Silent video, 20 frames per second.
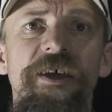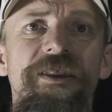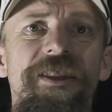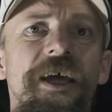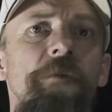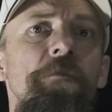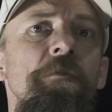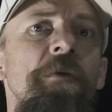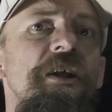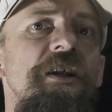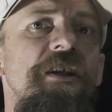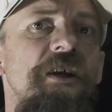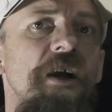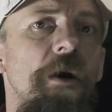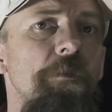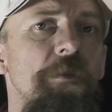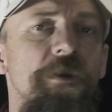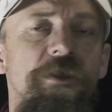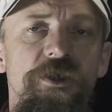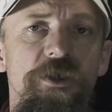That might
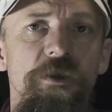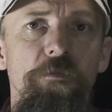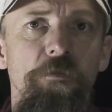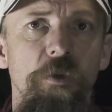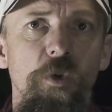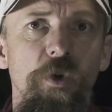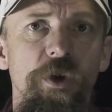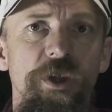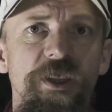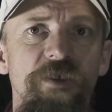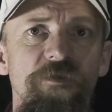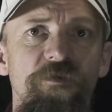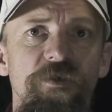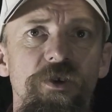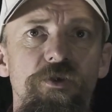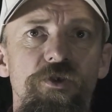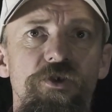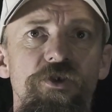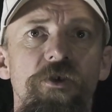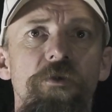come at some point in the
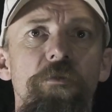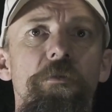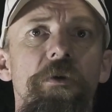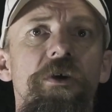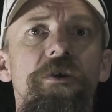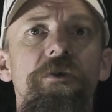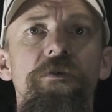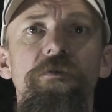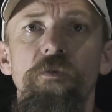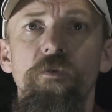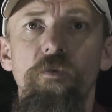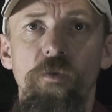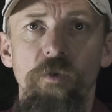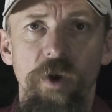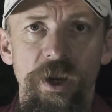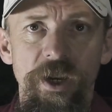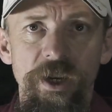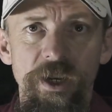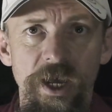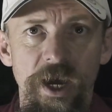future, but
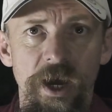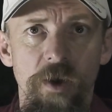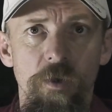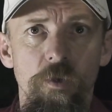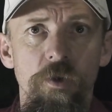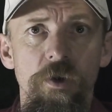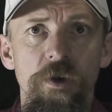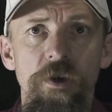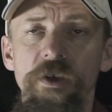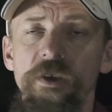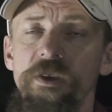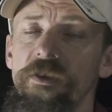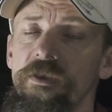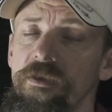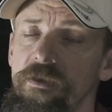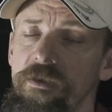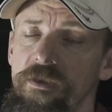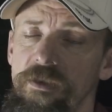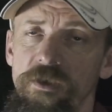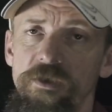right now,
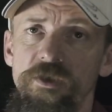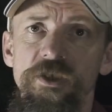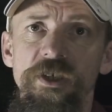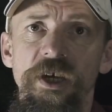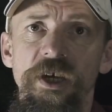there's